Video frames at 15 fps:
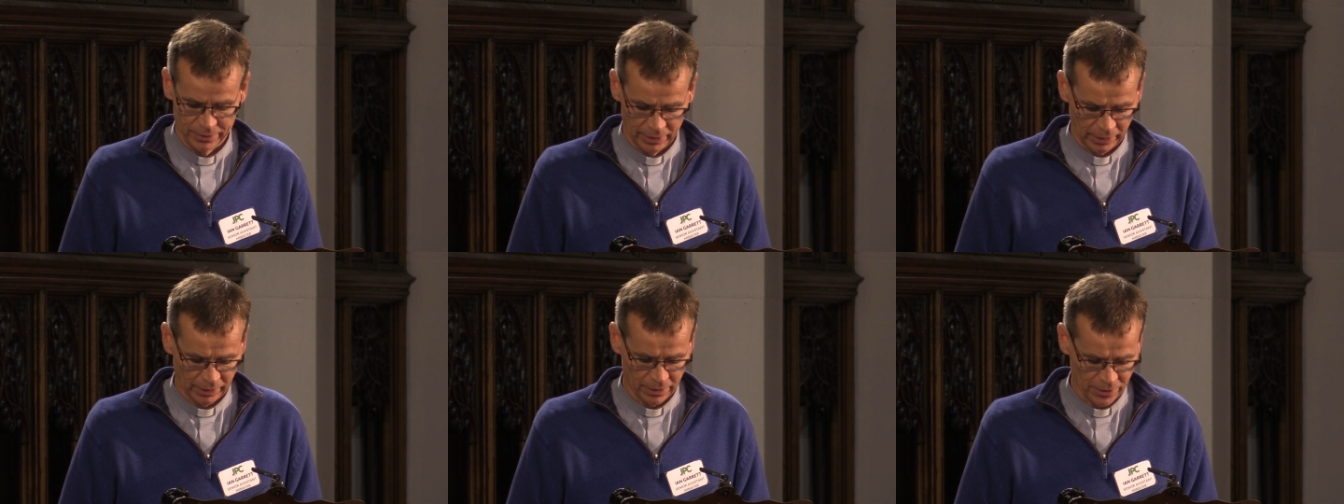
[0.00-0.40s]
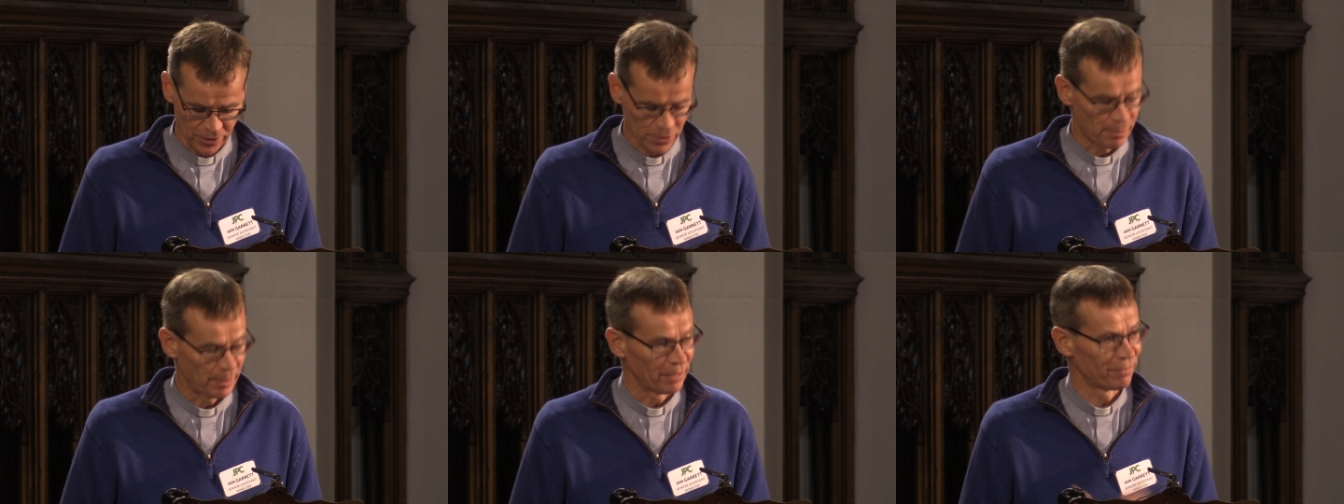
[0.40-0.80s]
I can't
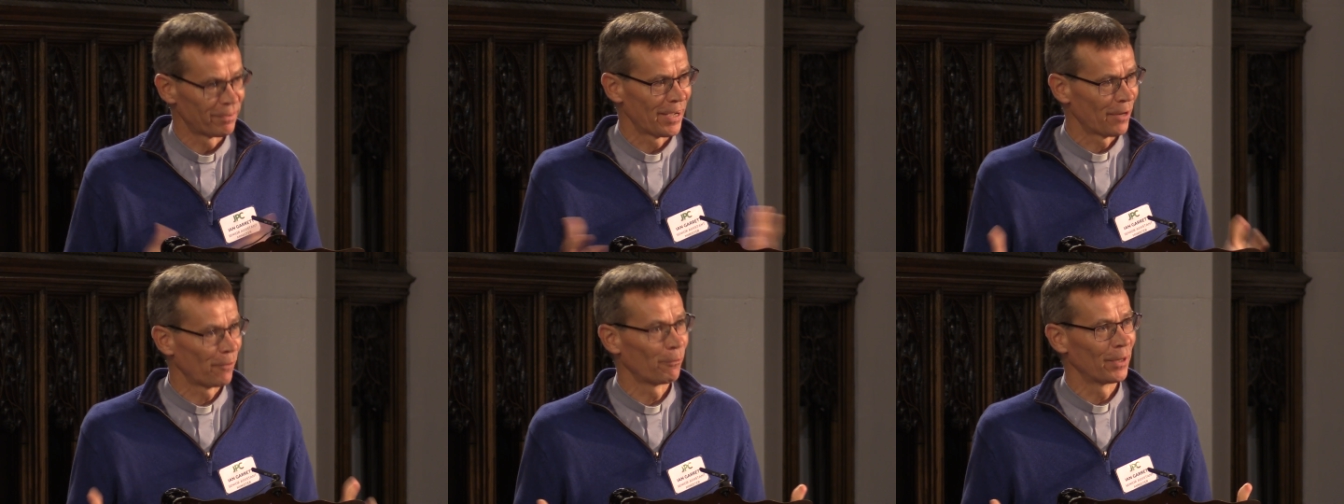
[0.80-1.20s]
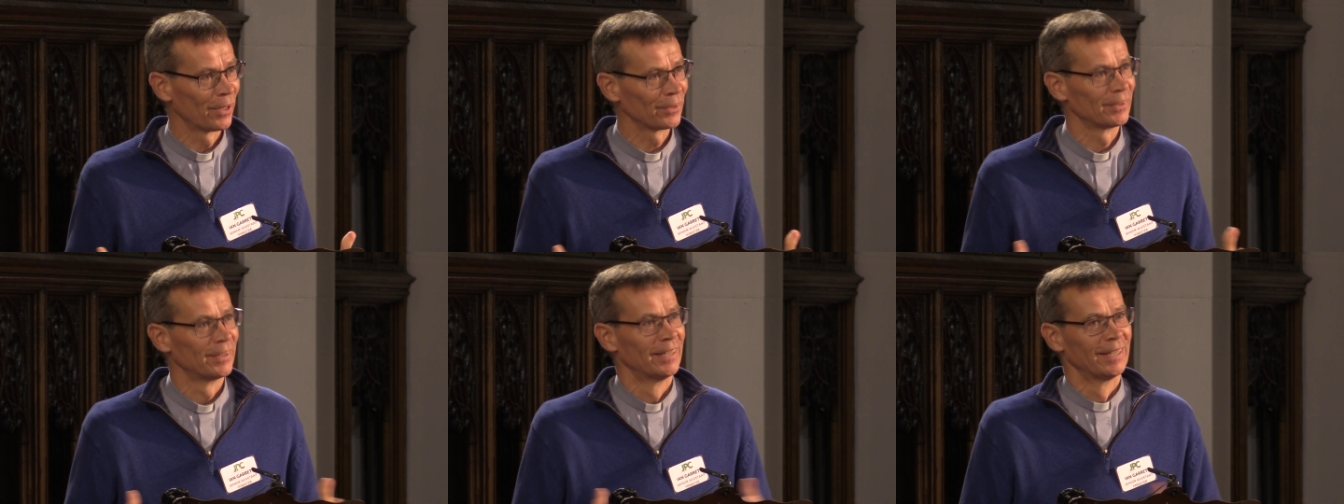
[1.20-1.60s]
speak for how
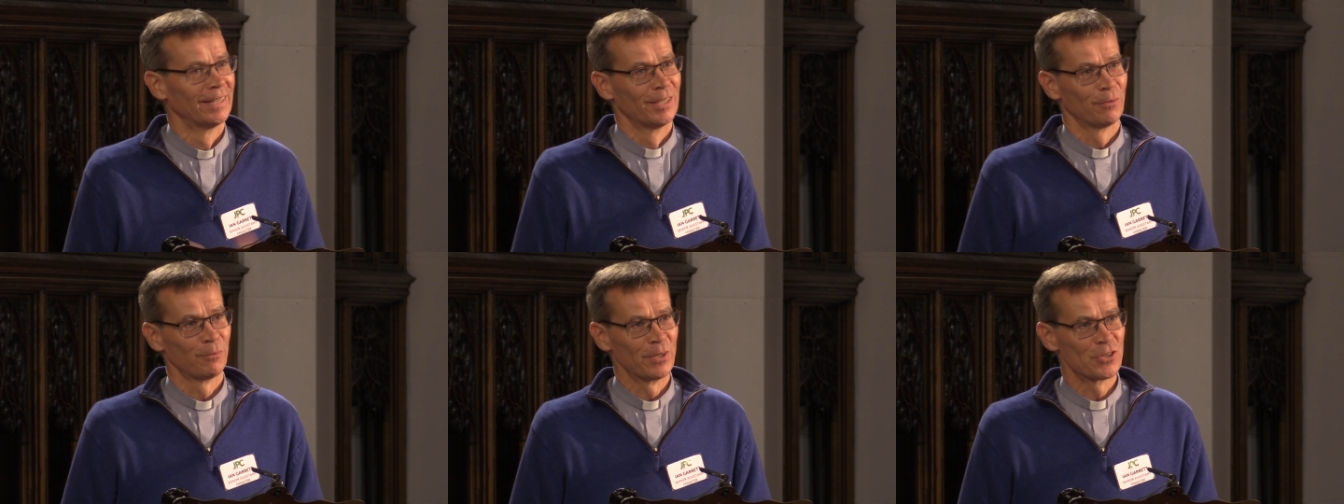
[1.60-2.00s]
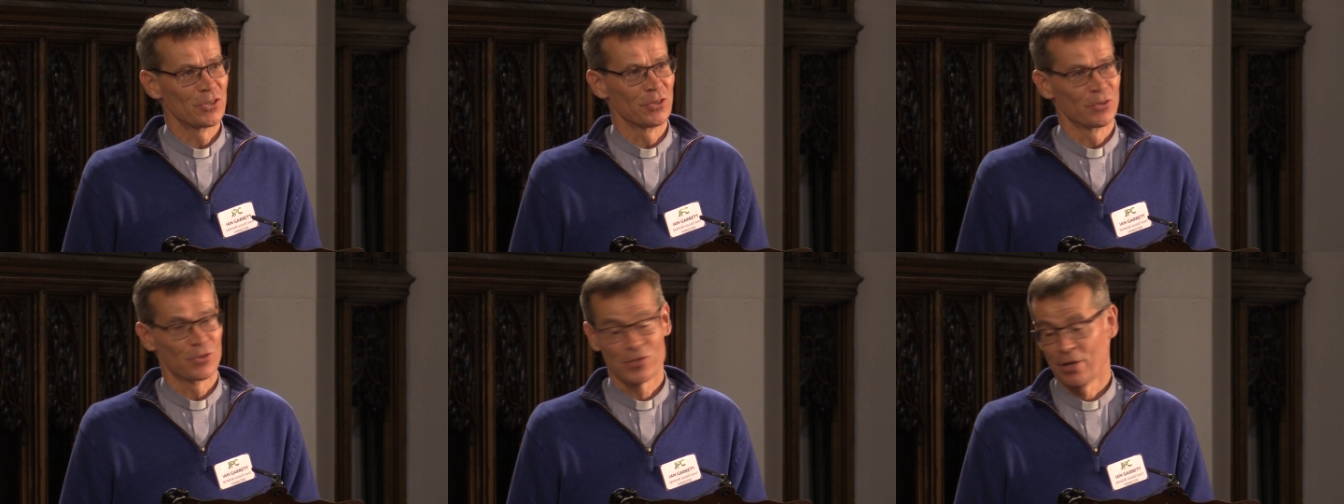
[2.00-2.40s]
well we
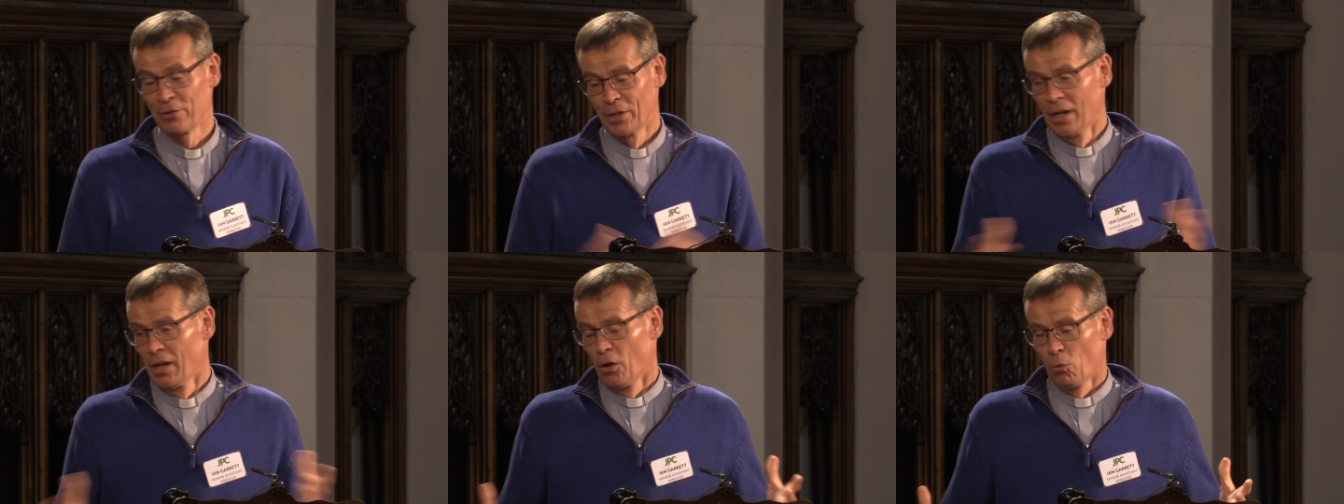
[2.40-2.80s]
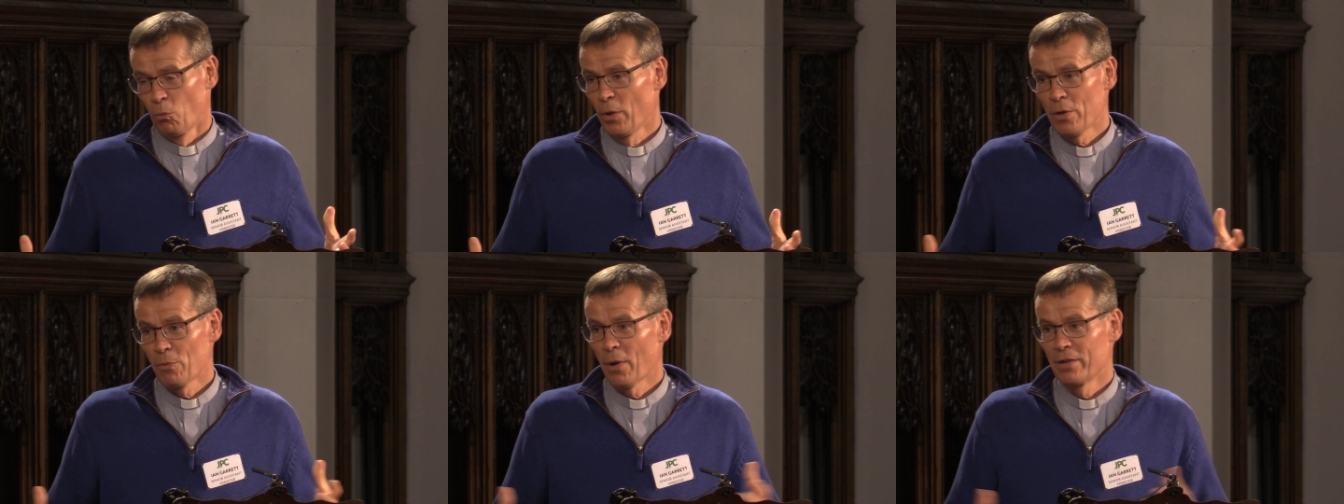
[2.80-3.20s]
do. So
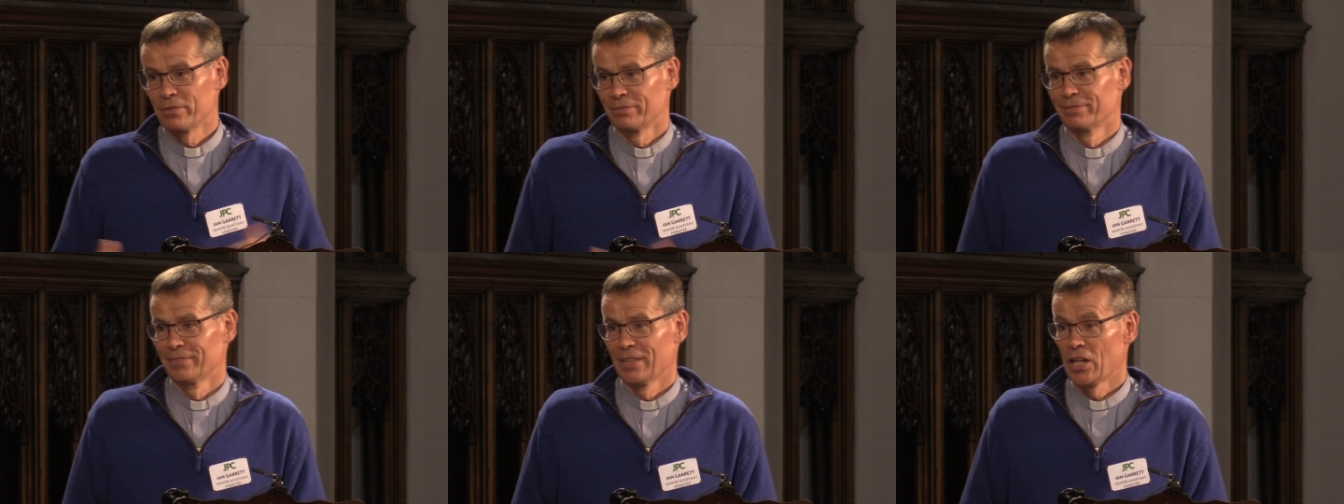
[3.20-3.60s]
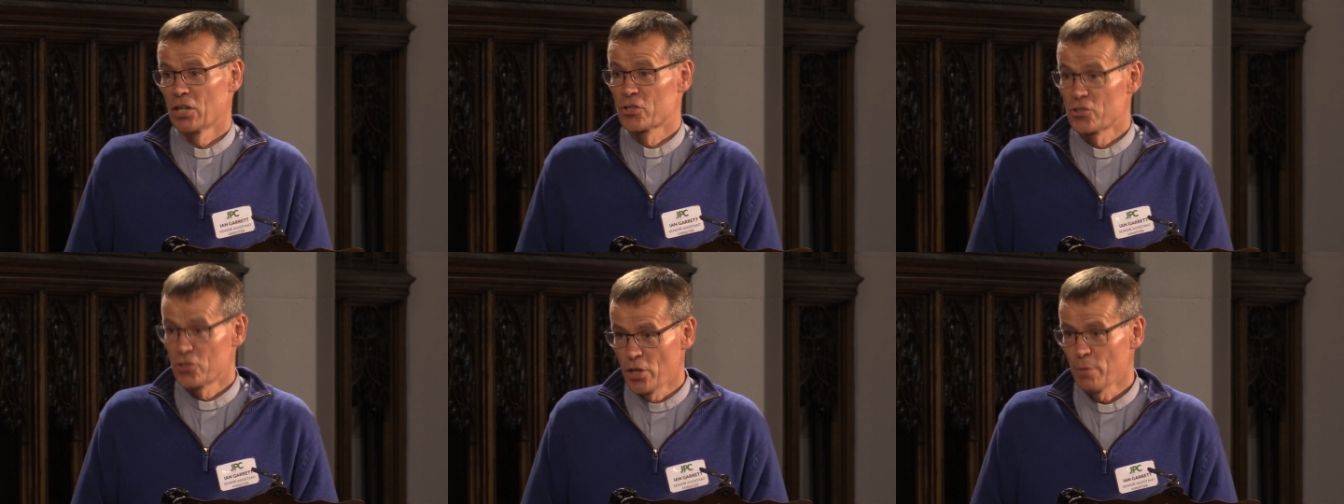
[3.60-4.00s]
we won't
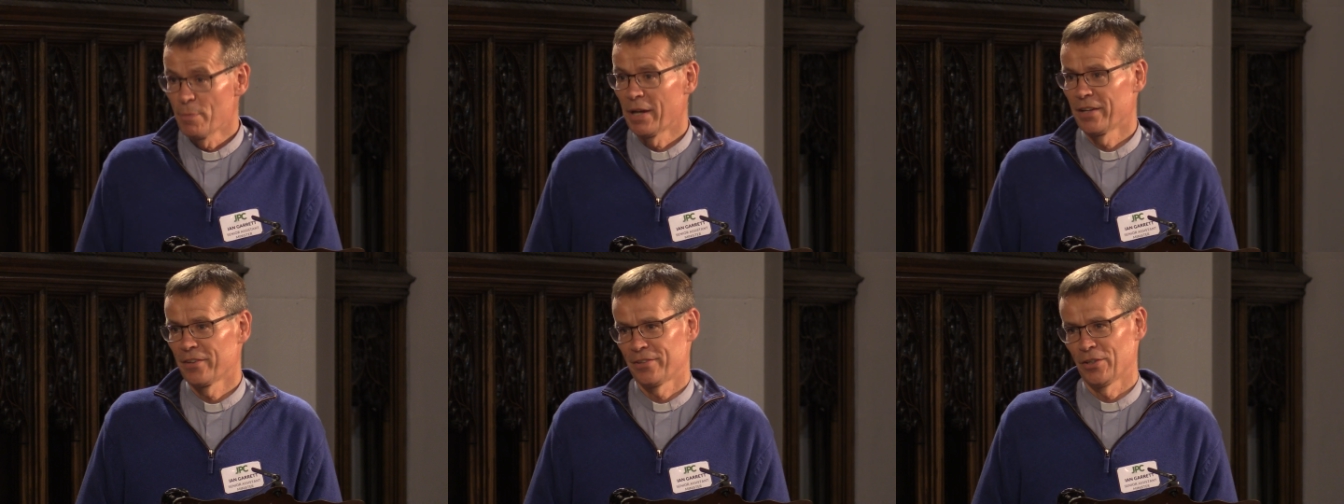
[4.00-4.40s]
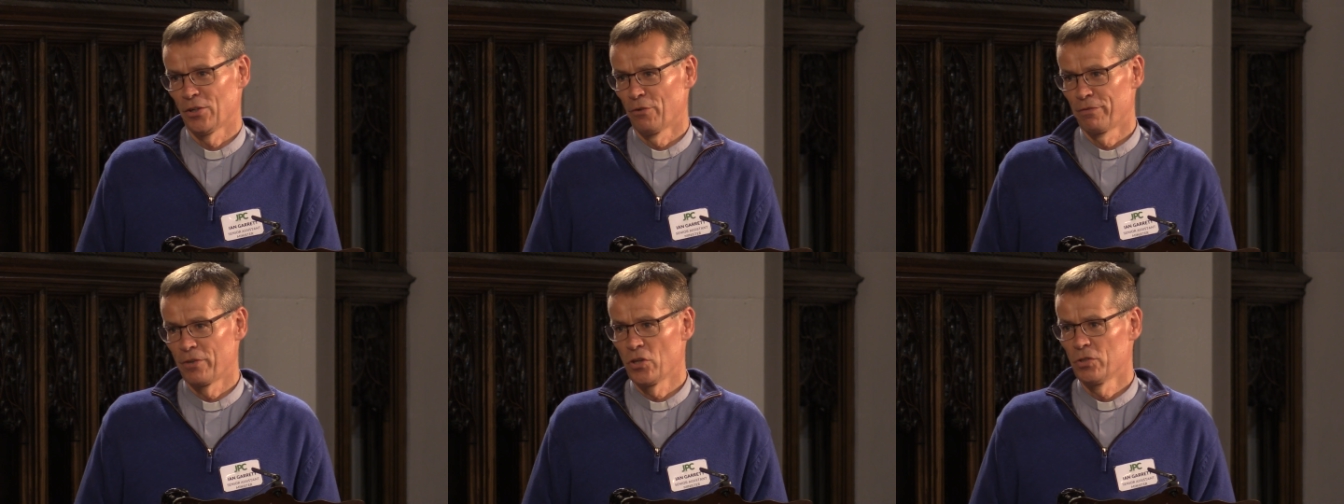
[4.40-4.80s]
assume anything
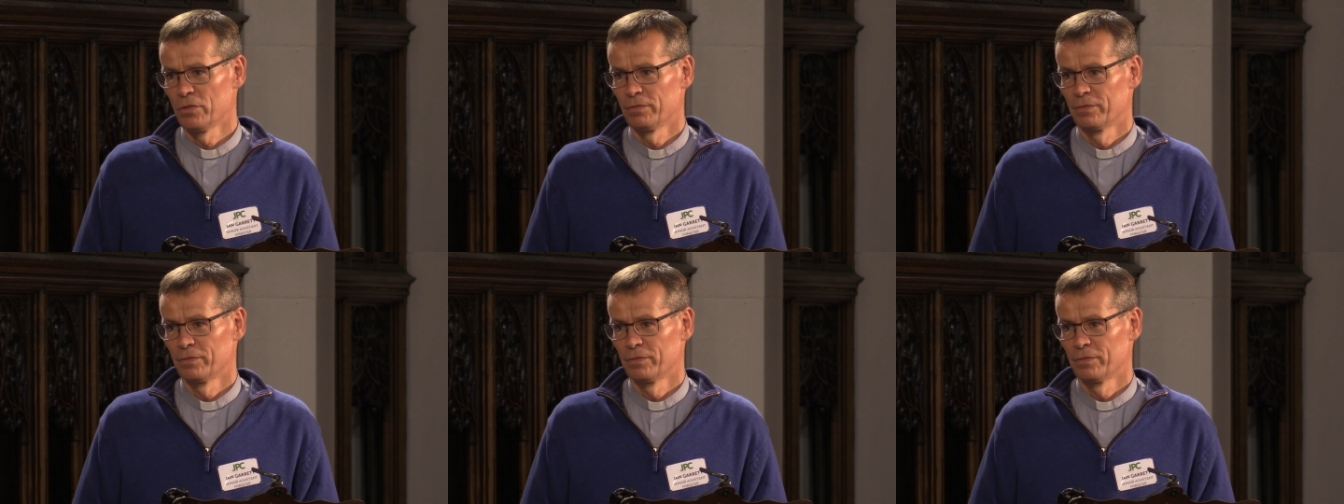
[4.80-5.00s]
of you.